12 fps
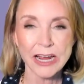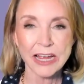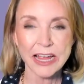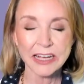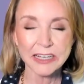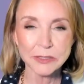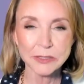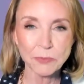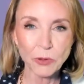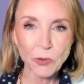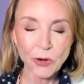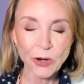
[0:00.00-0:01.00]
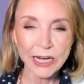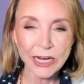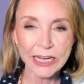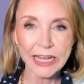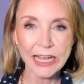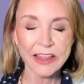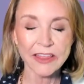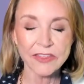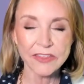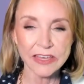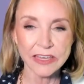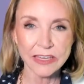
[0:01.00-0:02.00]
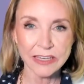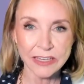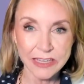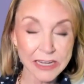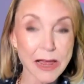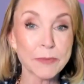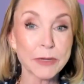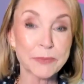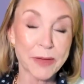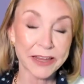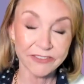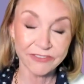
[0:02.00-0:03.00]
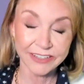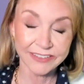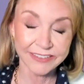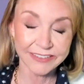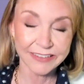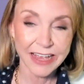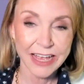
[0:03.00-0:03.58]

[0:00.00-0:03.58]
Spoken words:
exploring the economic benefits.